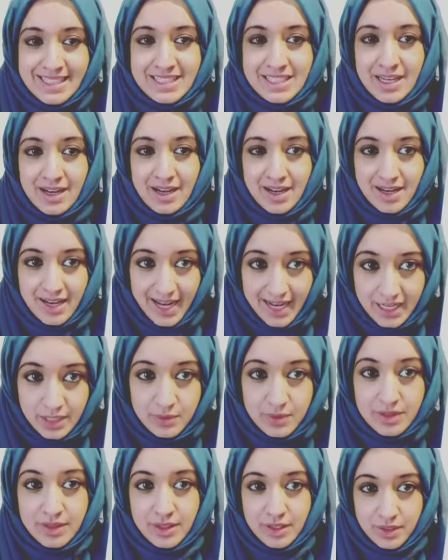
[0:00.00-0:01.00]
to align
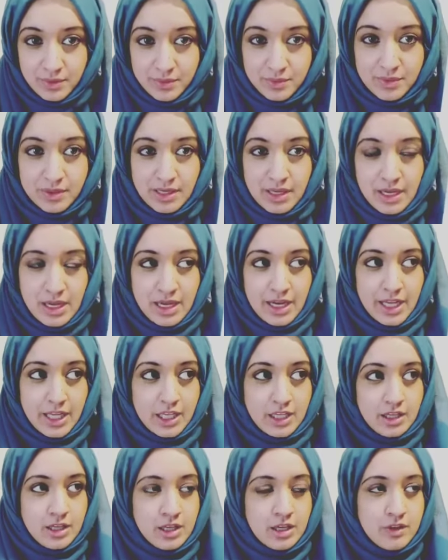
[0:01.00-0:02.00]
with you. Like
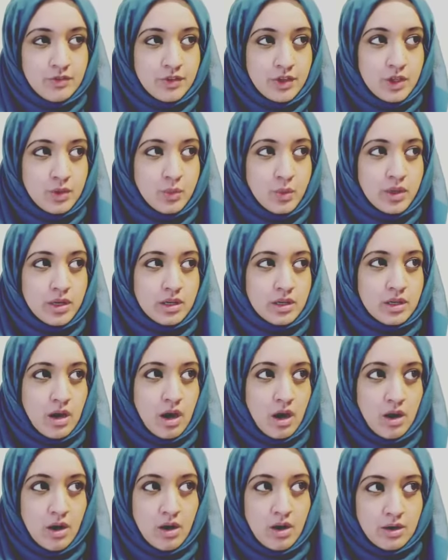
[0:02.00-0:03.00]
if you want a
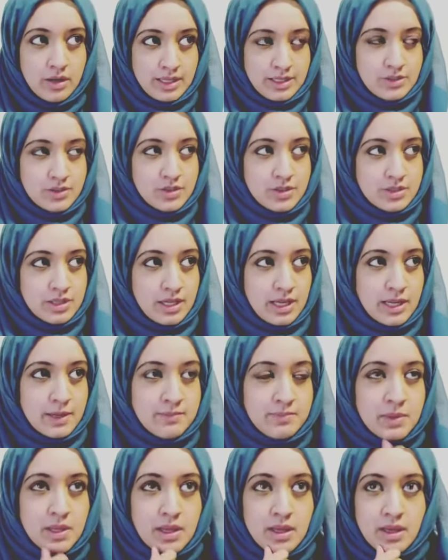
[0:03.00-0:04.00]
car, let's just say,
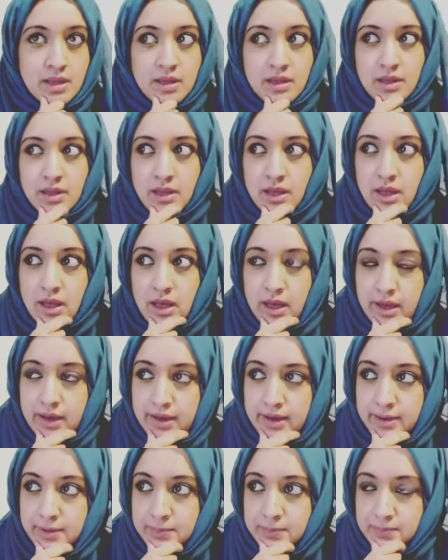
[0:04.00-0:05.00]

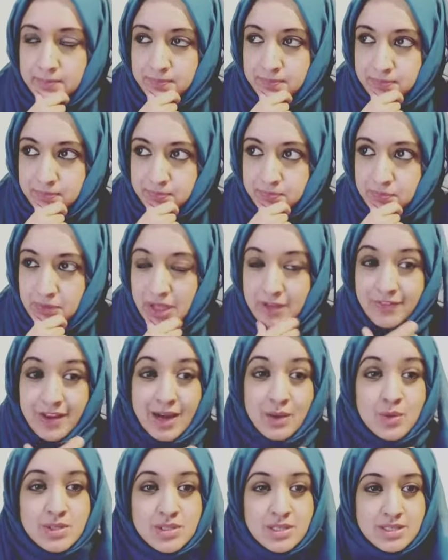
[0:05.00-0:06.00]
if I
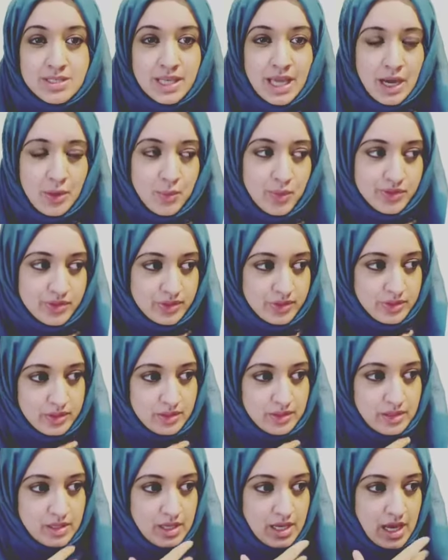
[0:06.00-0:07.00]
was to say I
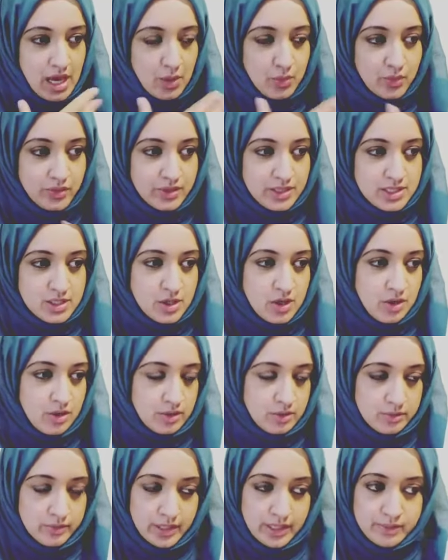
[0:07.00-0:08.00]
want this car,
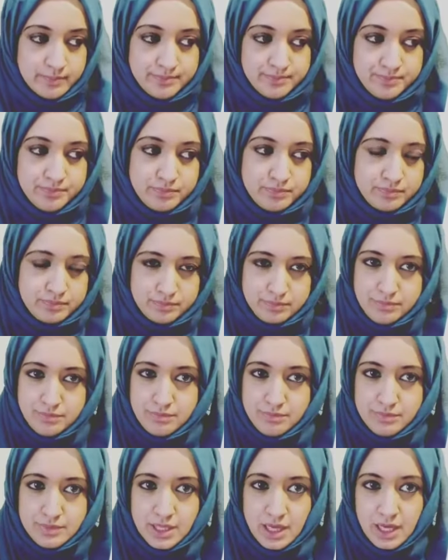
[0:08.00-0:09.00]
right?
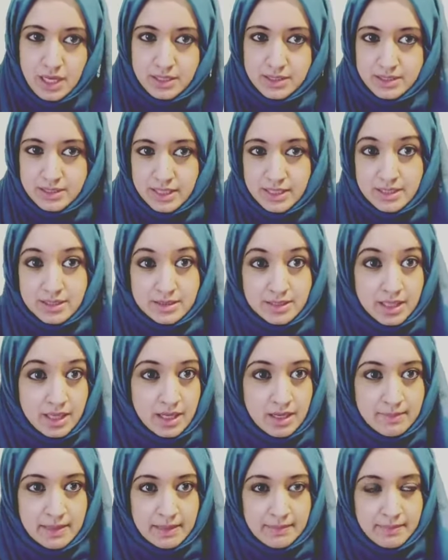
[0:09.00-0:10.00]
A 6-seater
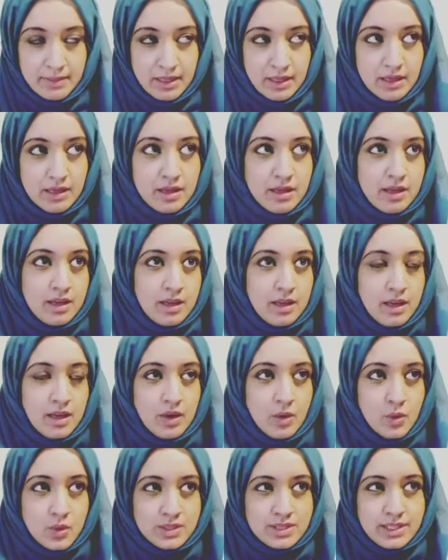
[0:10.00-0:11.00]
maybe,
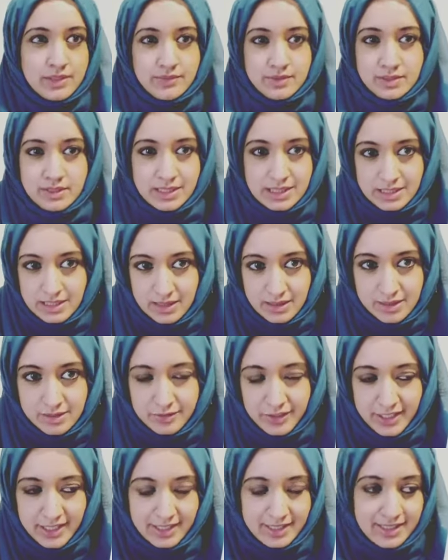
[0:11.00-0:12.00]
or 7-seater,
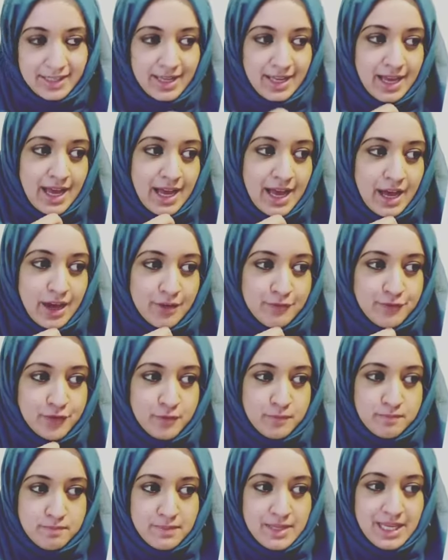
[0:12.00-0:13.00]
right? For
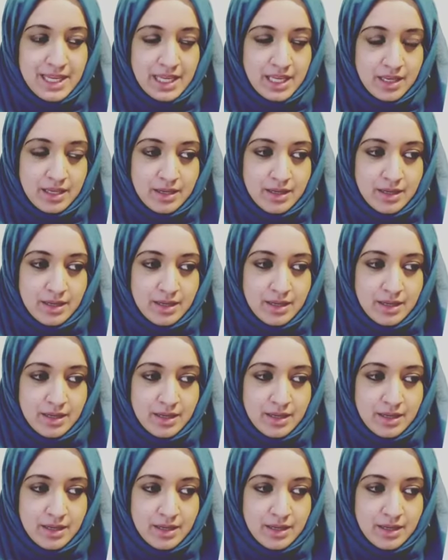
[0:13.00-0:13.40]
me,